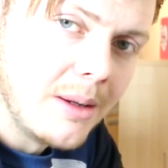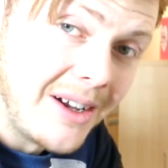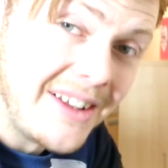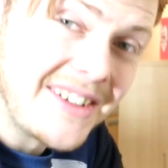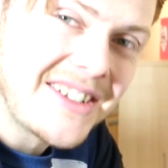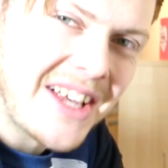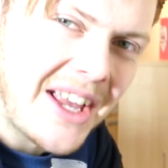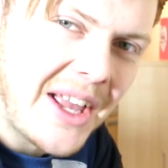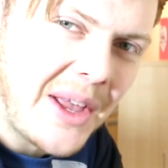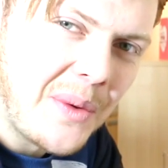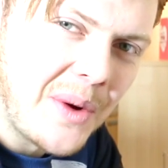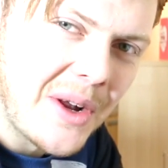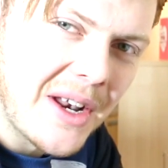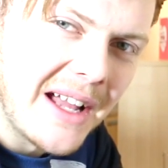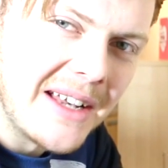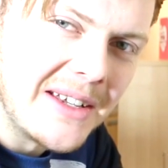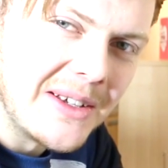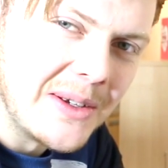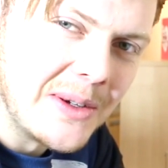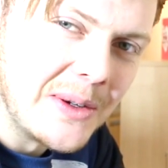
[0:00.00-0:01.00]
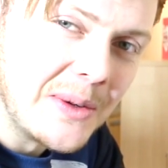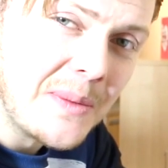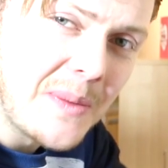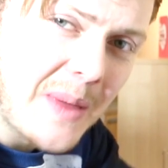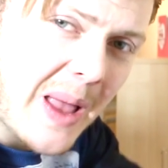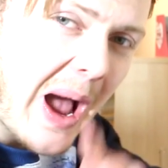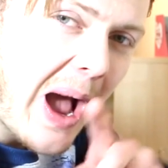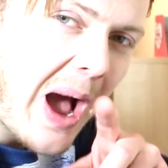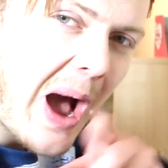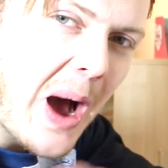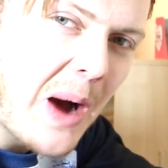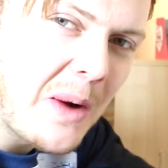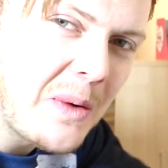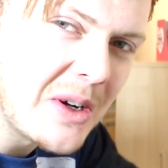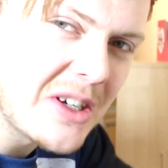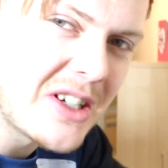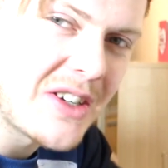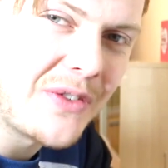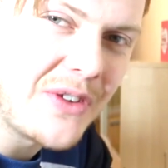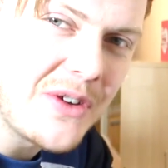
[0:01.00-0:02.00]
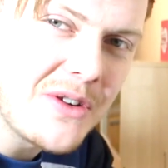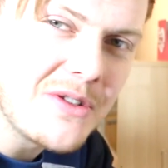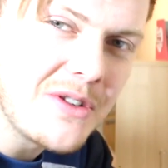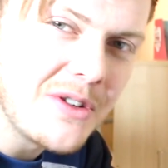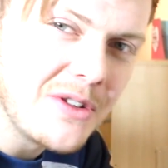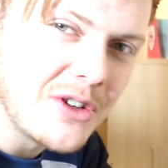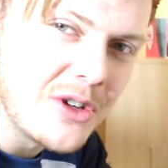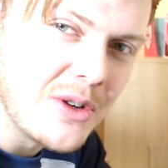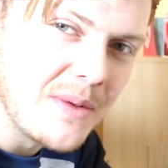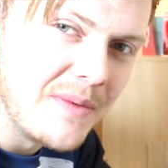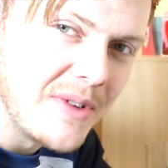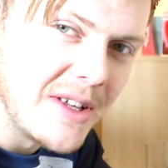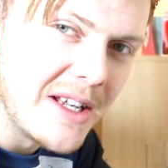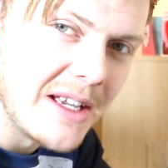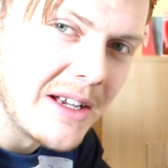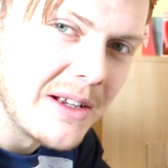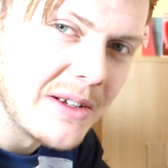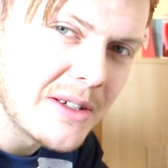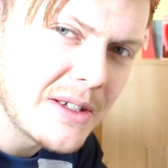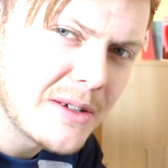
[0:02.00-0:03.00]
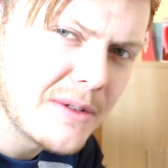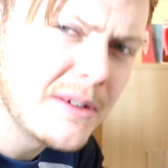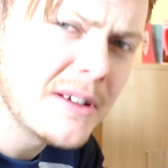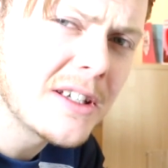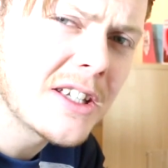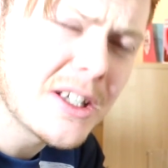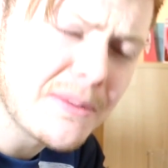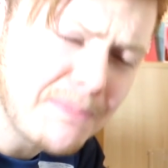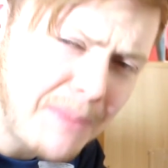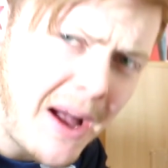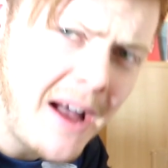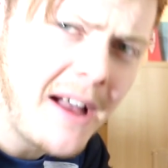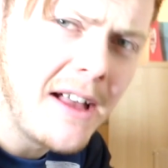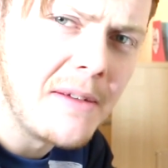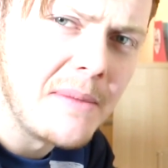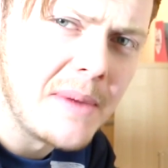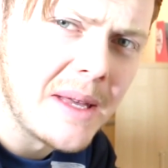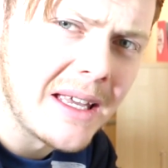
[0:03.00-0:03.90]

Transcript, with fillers: I'll tell you what I do. I'll watch a few YouTube videos to inspire